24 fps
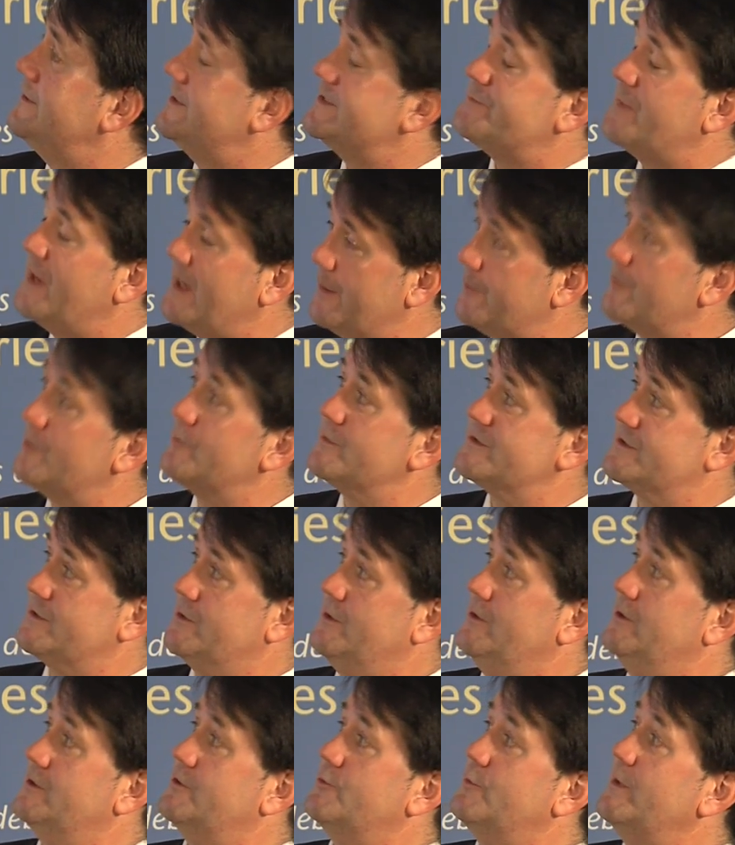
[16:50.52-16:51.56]
this paper was
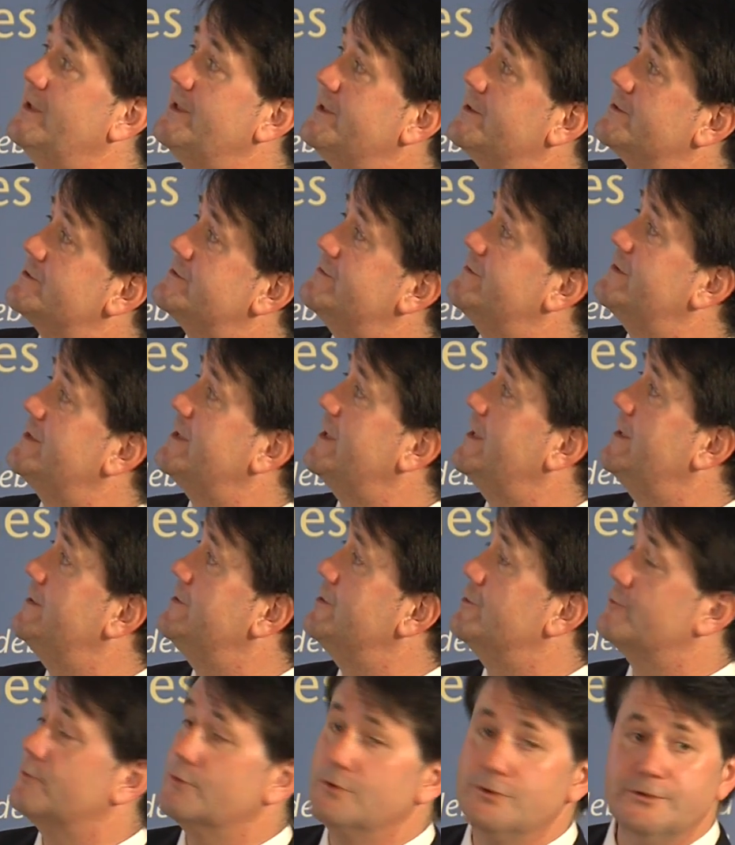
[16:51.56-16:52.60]
called 20 Years of the 10
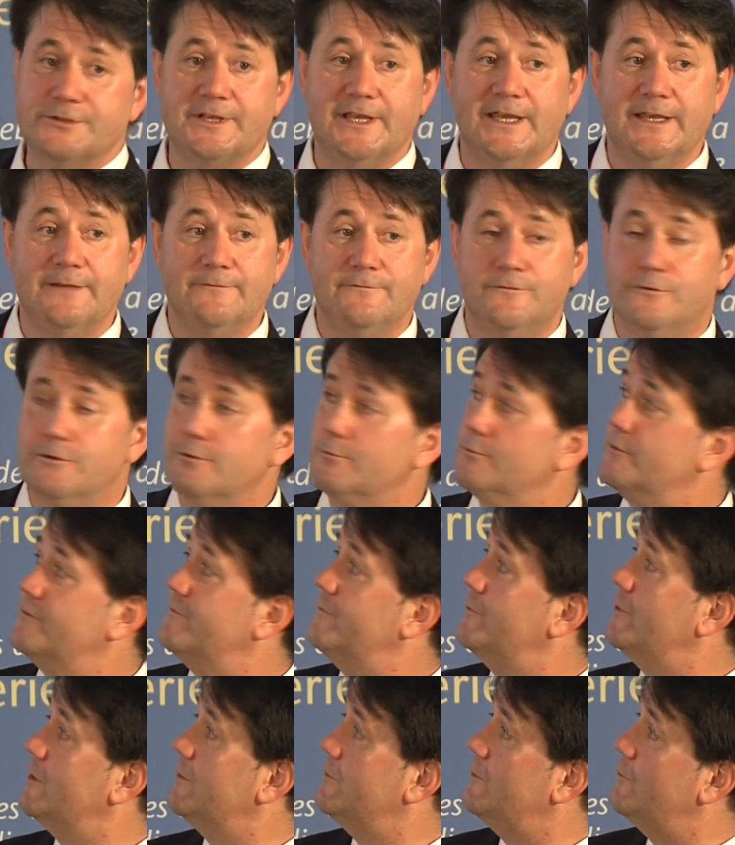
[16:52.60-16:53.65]
Year Rule Time for
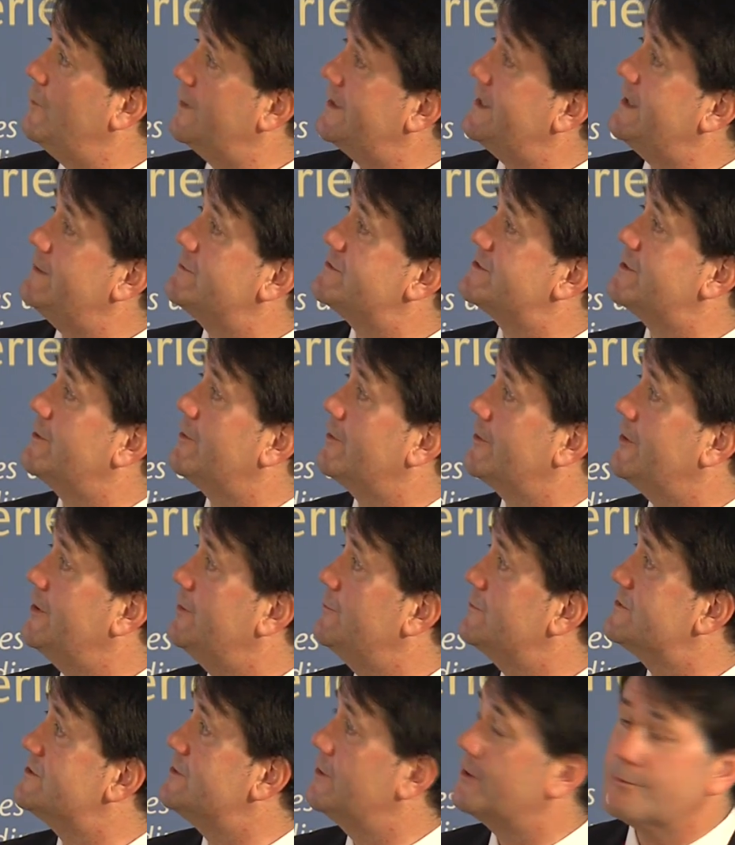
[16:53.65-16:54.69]
Reform, and what he was
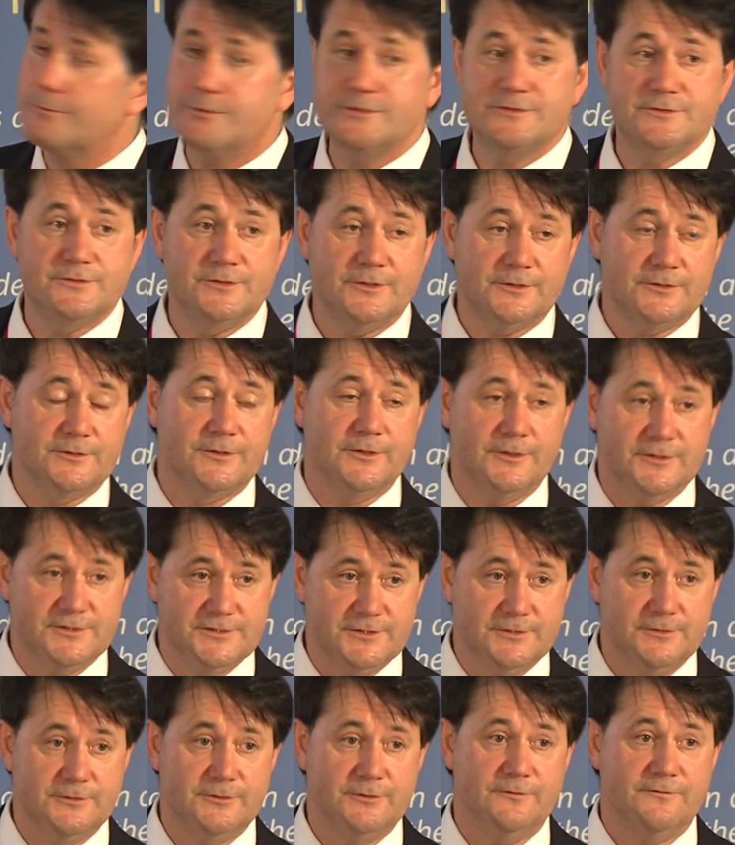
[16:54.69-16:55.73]
arguing was not a
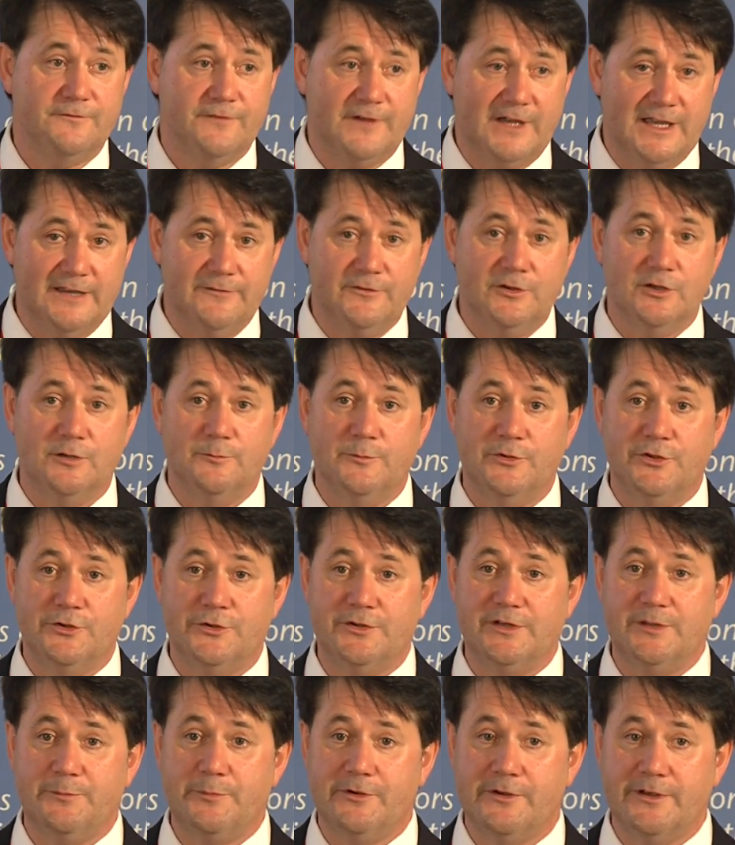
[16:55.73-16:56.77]
reduction to a five year
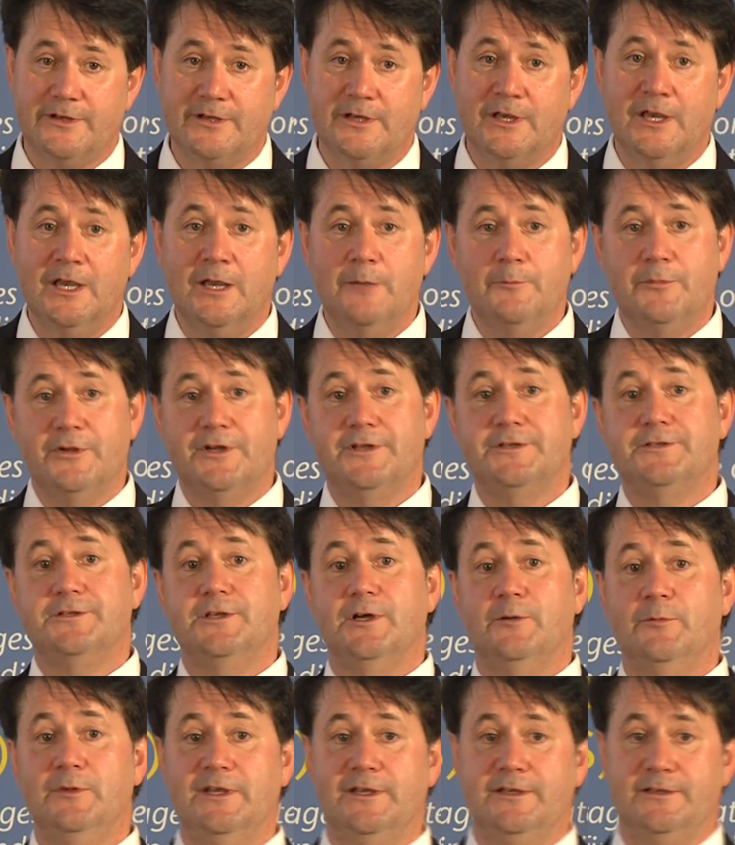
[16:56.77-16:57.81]
immunity period, but a
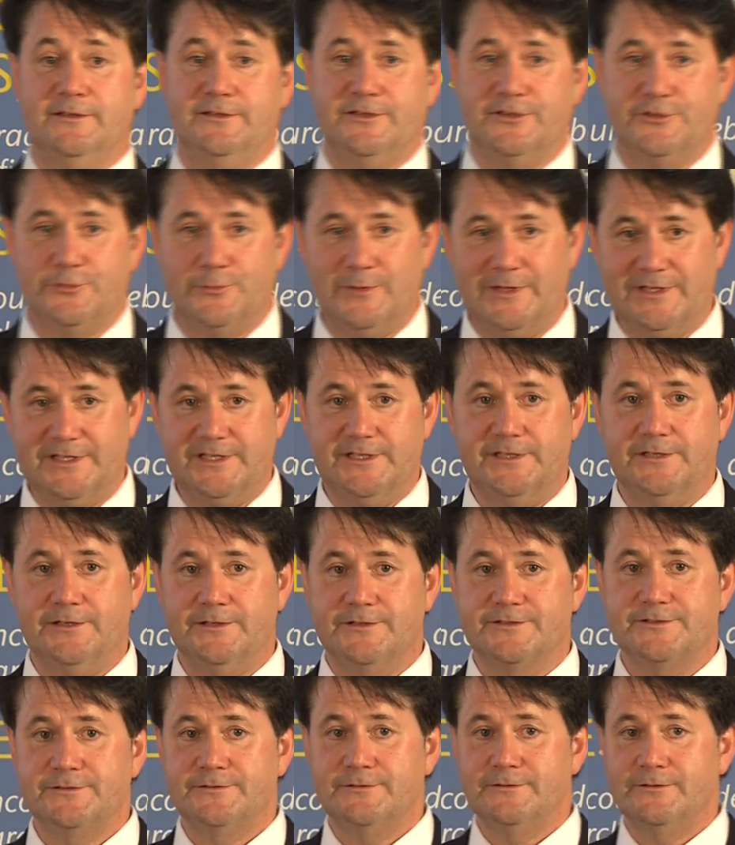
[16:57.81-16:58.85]
doubling to 20
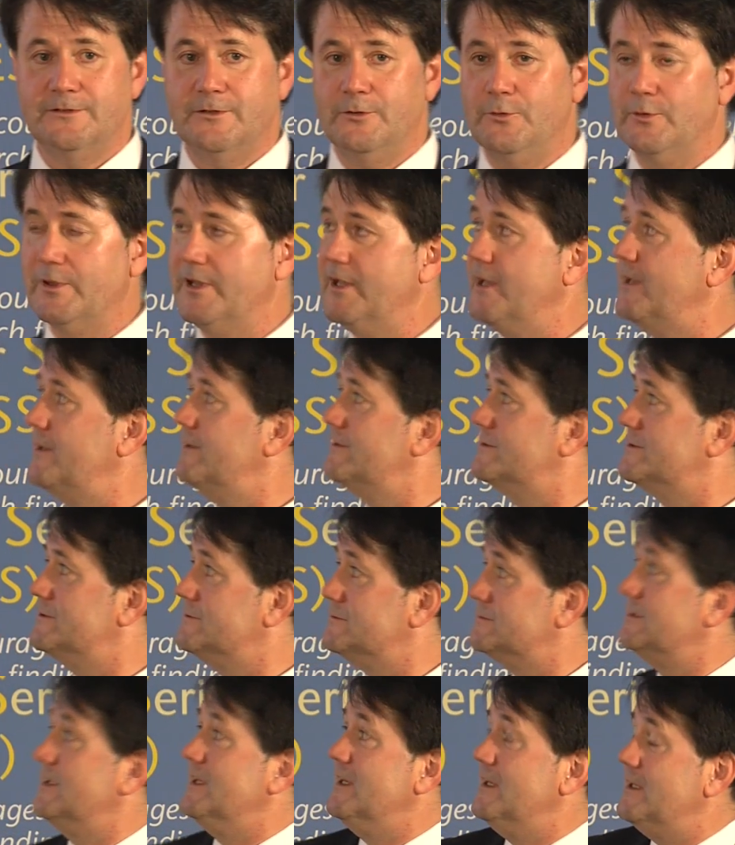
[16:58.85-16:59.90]
years. Okay,
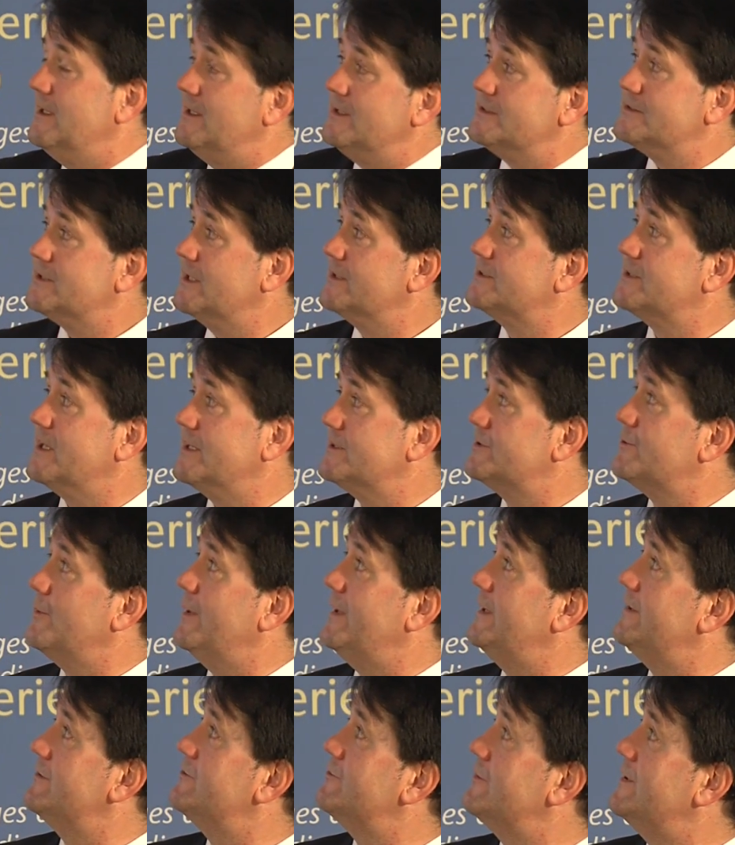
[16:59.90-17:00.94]
so it's, it's
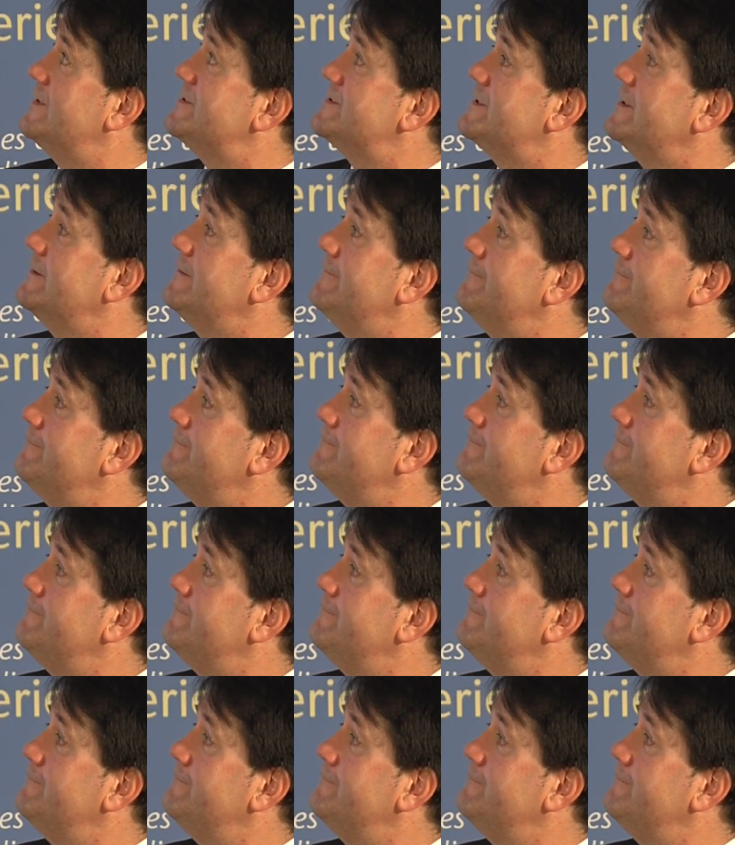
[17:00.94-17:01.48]
quite interesting.